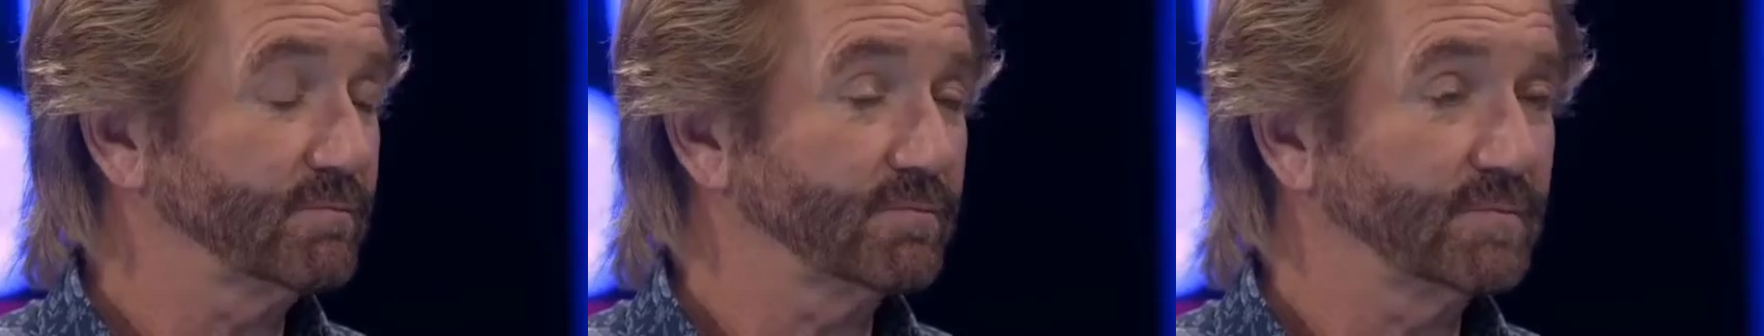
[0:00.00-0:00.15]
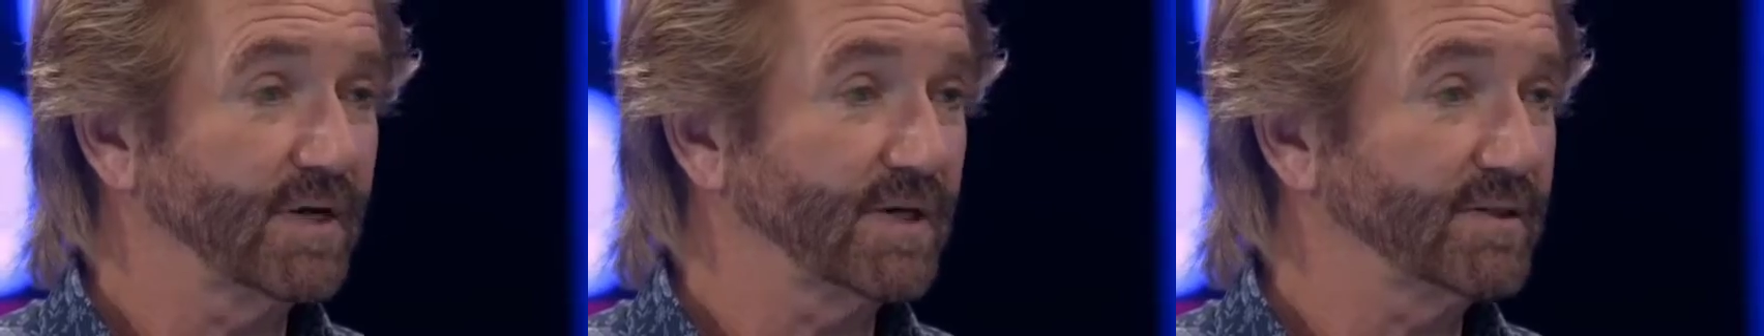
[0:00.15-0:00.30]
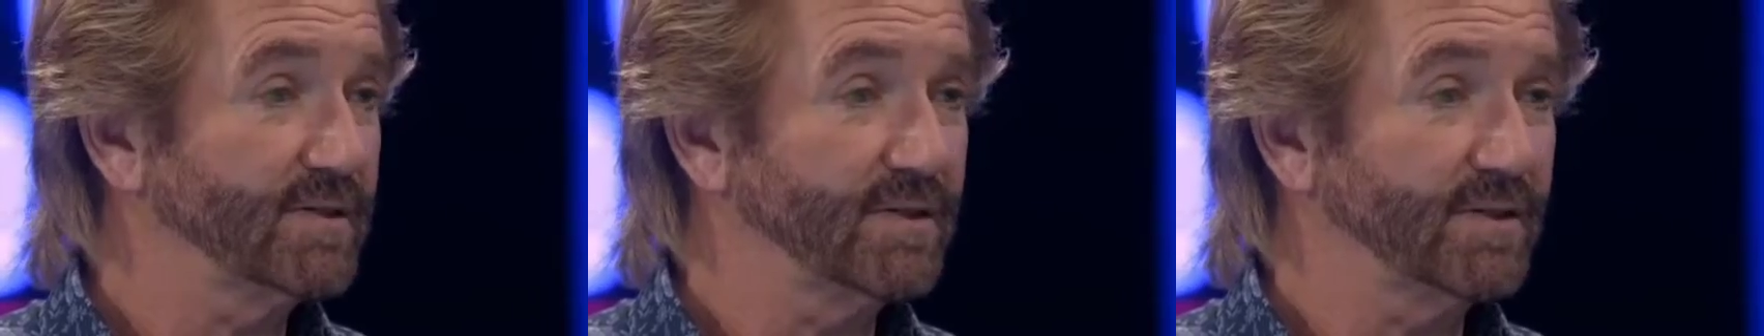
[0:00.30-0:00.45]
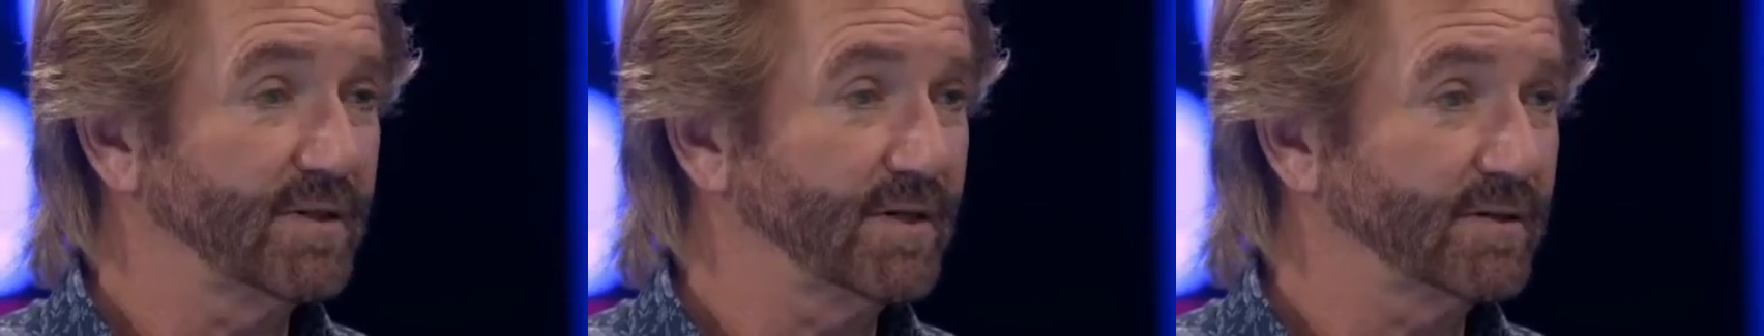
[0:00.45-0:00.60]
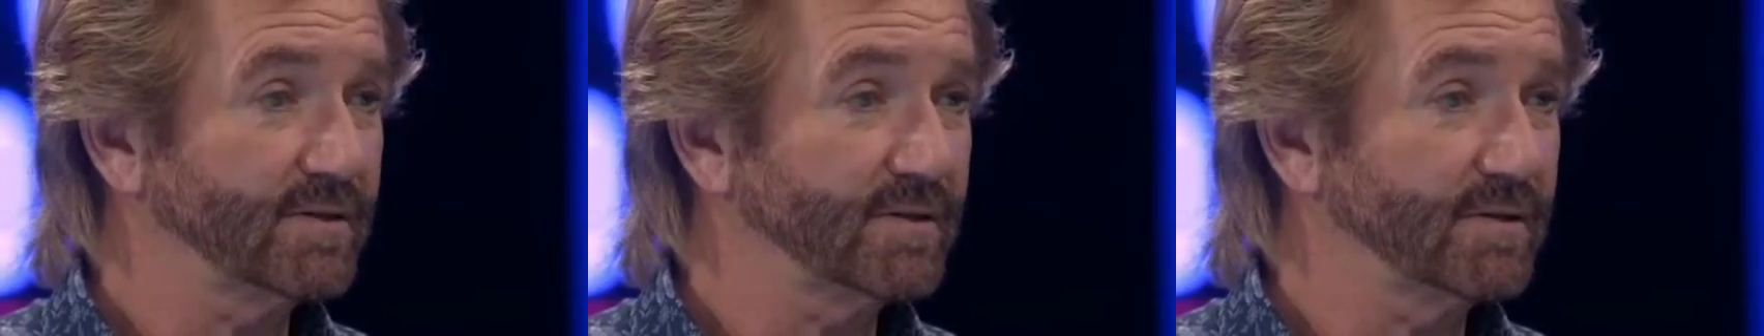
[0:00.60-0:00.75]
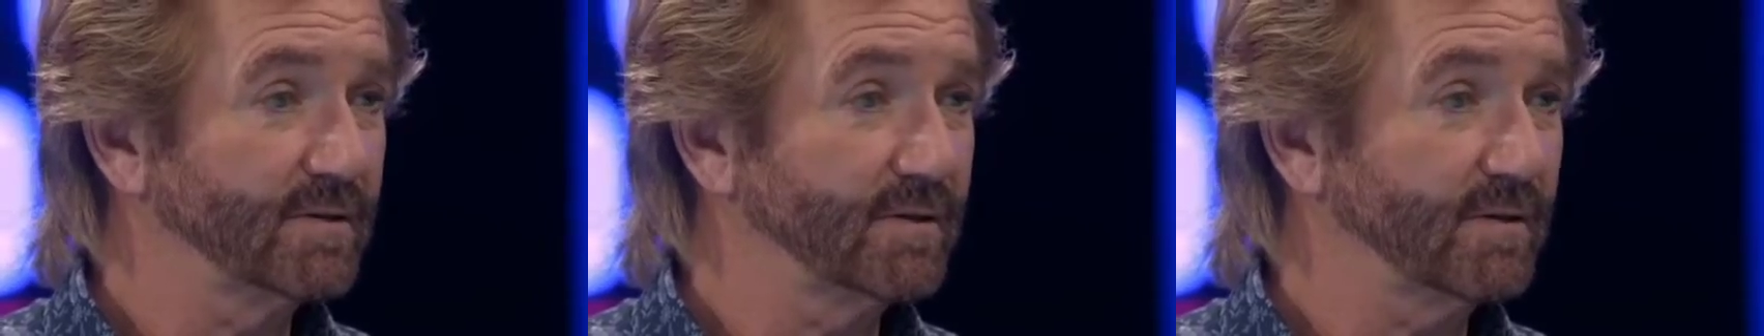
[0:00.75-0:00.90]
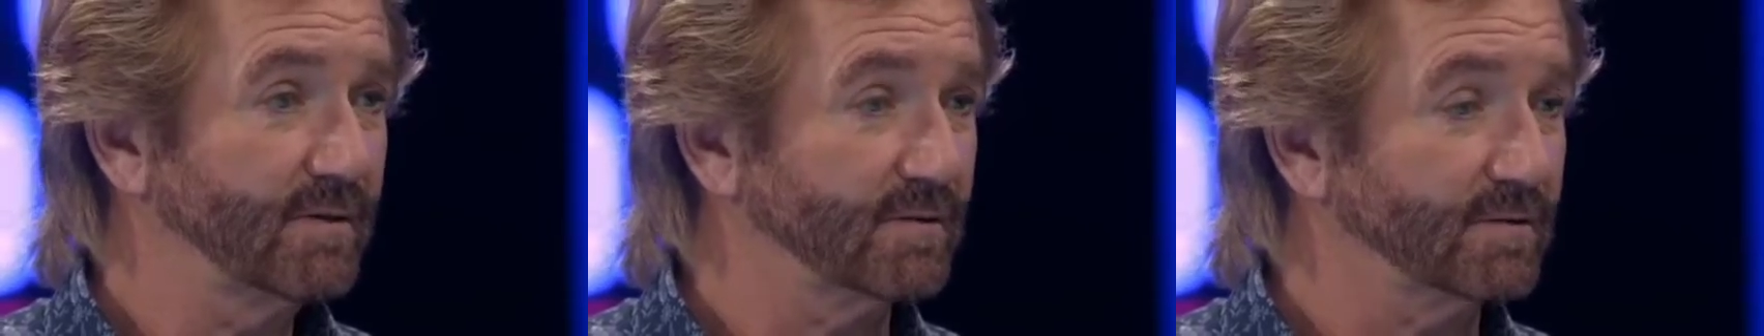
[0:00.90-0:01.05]

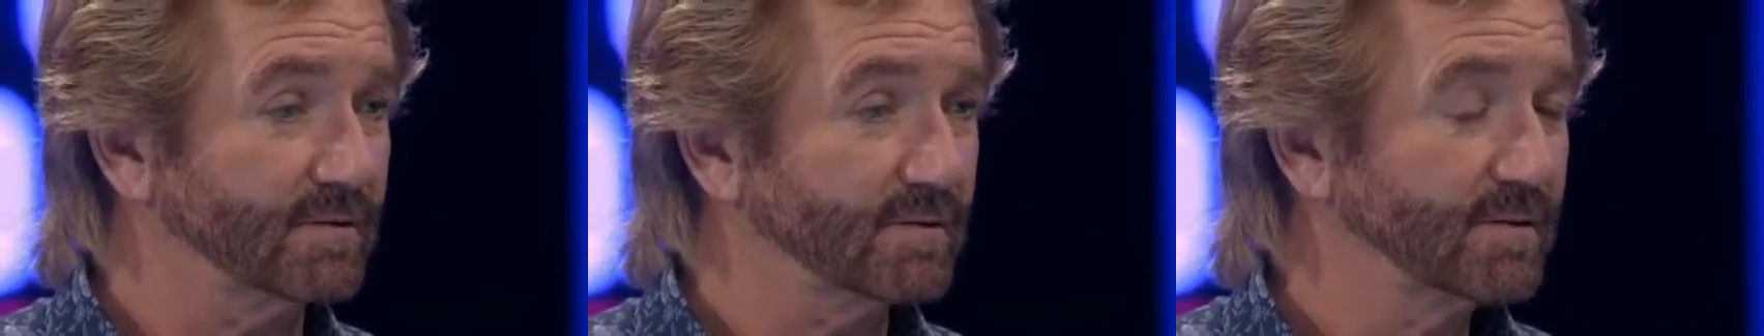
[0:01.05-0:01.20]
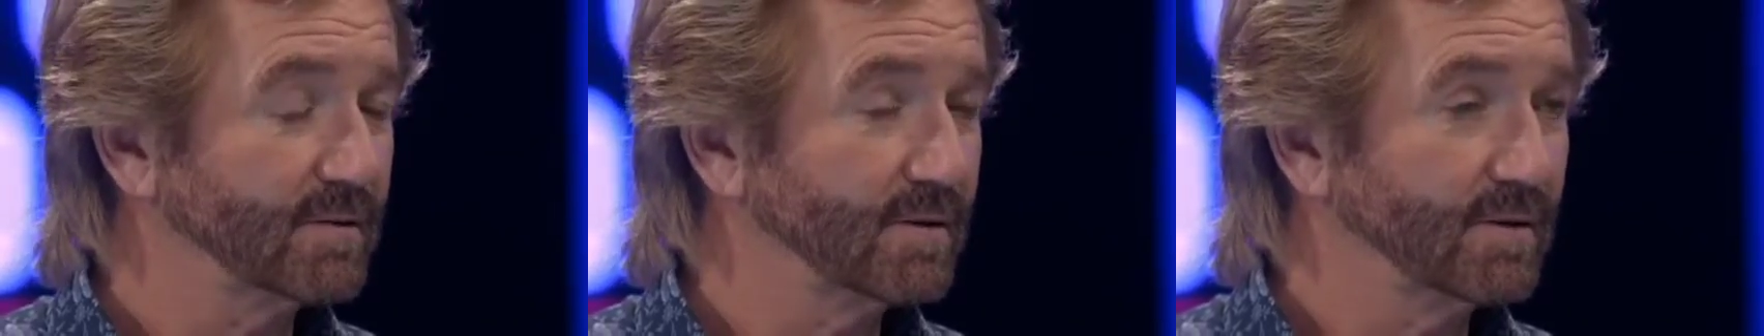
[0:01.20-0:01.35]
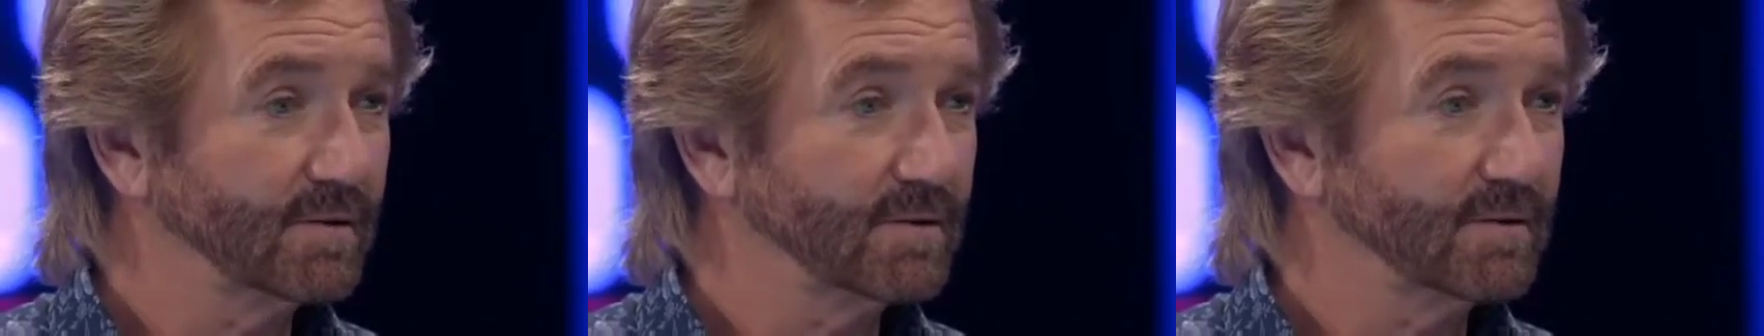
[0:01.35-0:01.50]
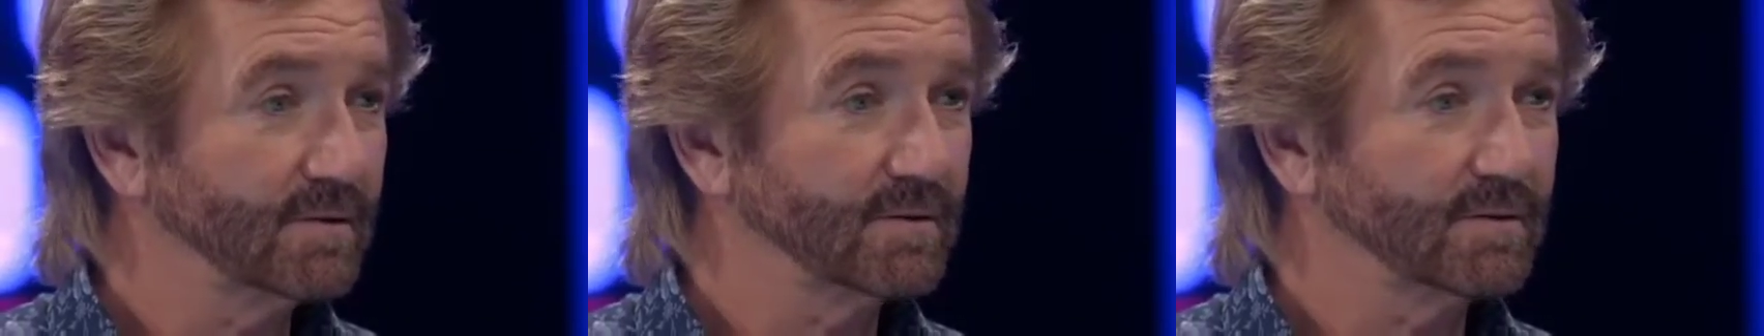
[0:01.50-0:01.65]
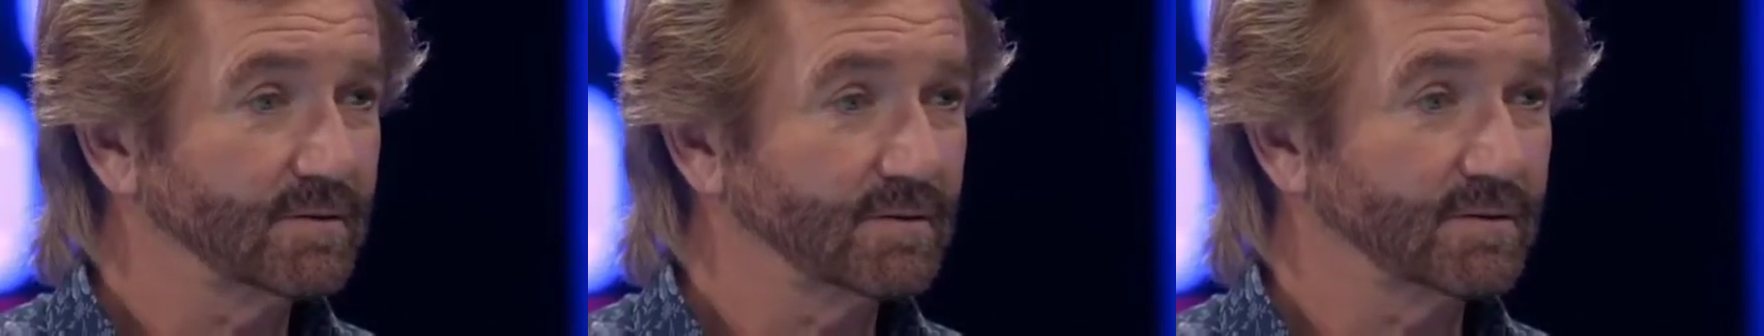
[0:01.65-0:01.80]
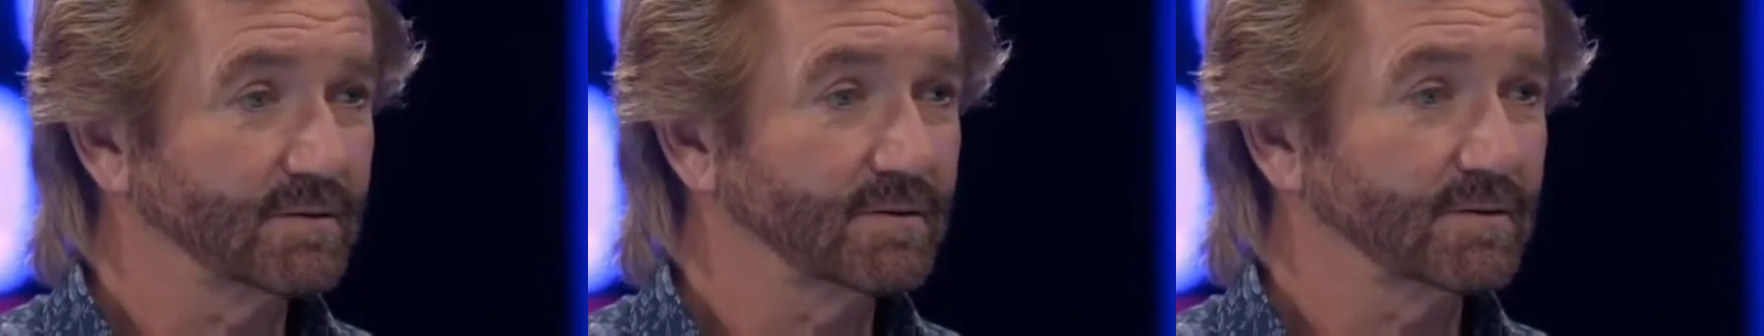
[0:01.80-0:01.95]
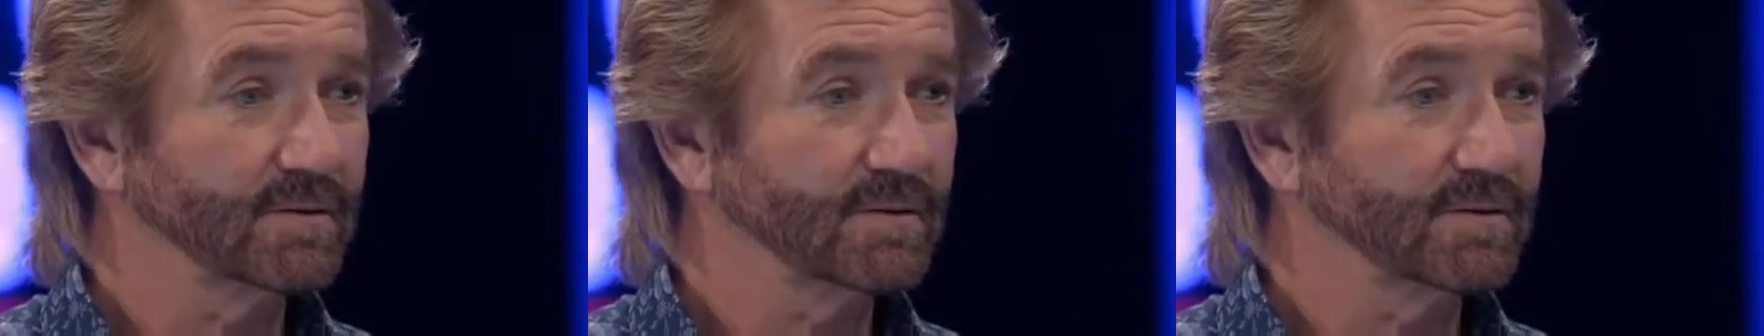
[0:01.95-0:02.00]
$90,000. Oh. Ah!